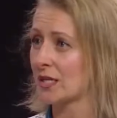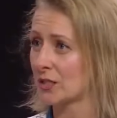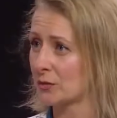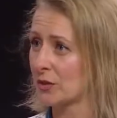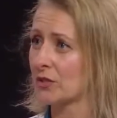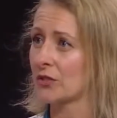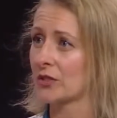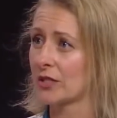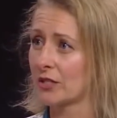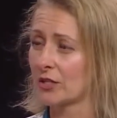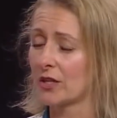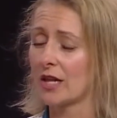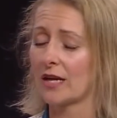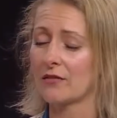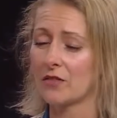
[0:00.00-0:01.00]
we talked about earlier,
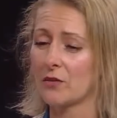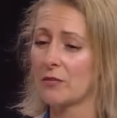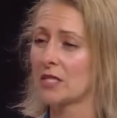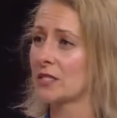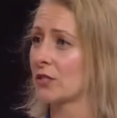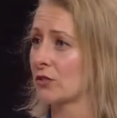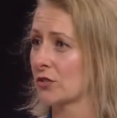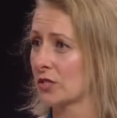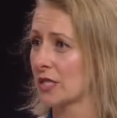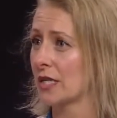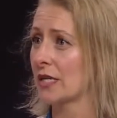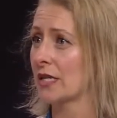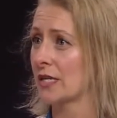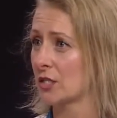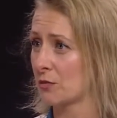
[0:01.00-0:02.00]
a lot of the
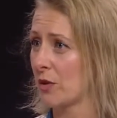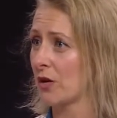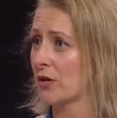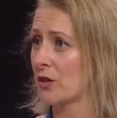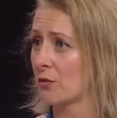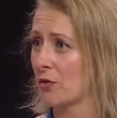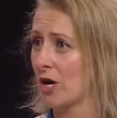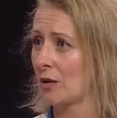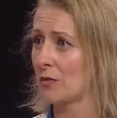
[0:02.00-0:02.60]
misunderstanding is part of the